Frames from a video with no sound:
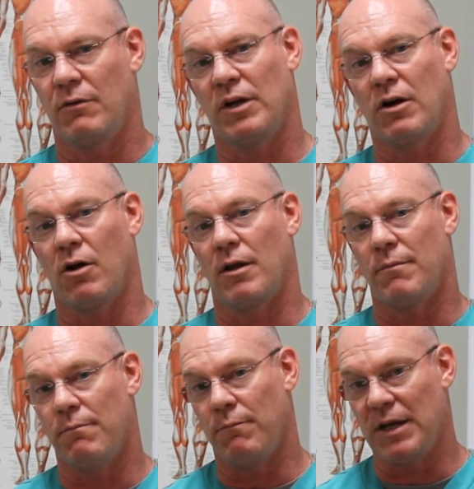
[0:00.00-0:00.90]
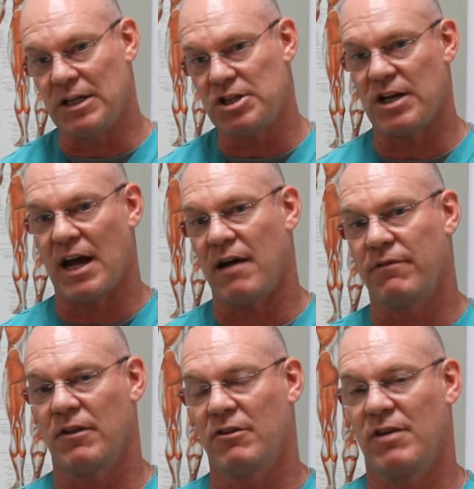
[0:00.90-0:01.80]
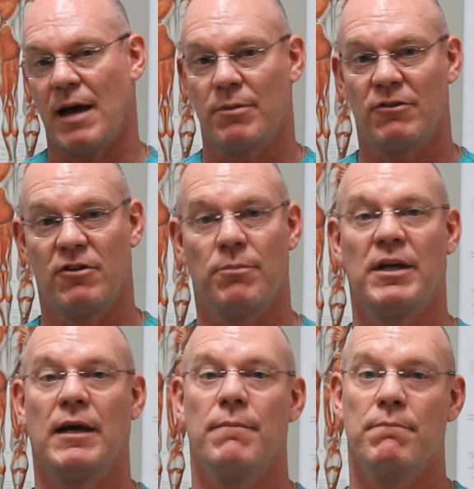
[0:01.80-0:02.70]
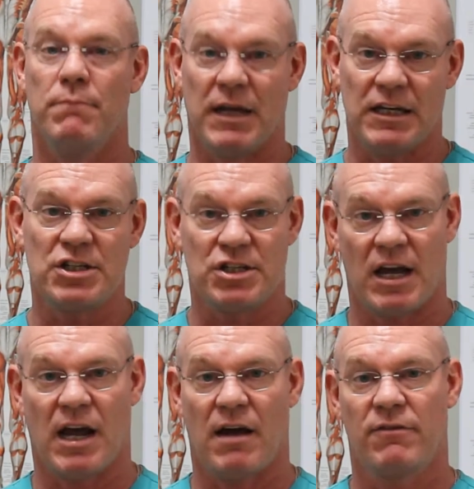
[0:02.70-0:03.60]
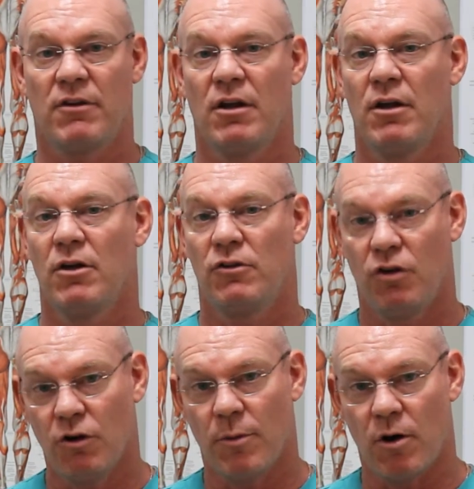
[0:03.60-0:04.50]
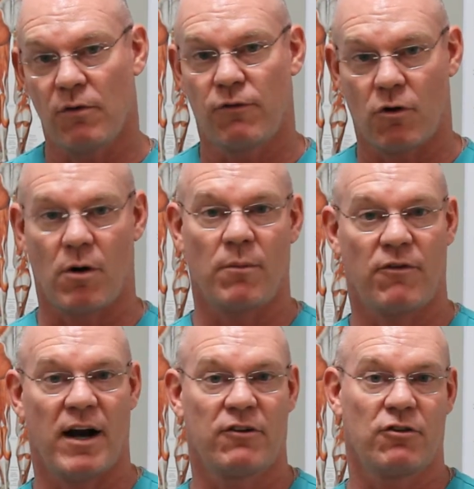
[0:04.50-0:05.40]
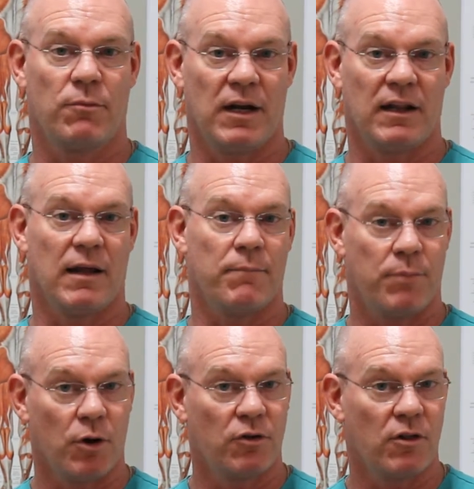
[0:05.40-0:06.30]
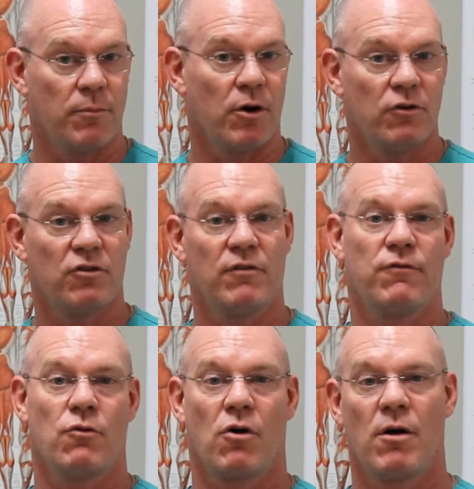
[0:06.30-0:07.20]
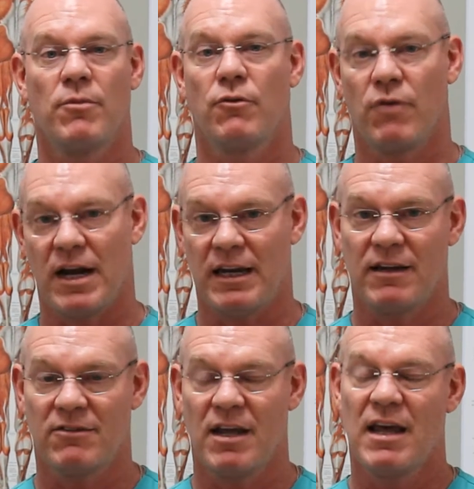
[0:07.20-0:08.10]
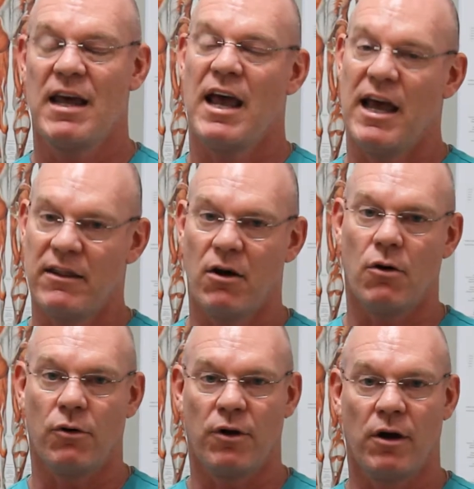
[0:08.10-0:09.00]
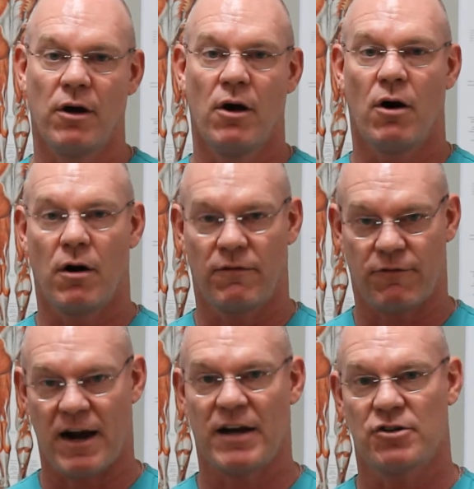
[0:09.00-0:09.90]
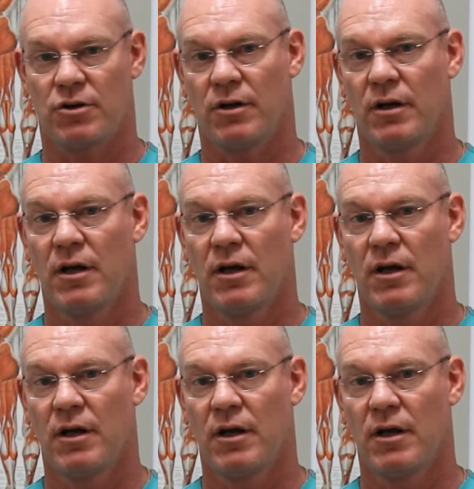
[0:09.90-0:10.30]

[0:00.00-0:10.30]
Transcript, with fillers: We call it midshaft. This happens to be a midshaft two bone forearm fracture, meaning that both of the bones in the forearm, the radius and the ulna, are fractured.